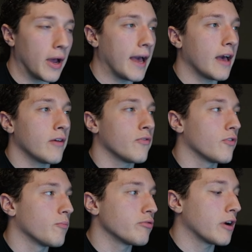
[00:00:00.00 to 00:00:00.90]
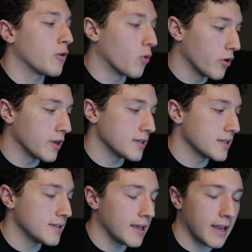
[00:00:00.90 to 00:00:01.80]
have priorities
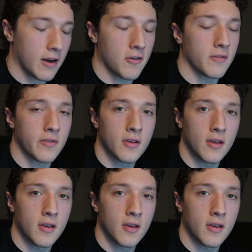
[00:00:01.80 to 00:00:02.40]
to take care of,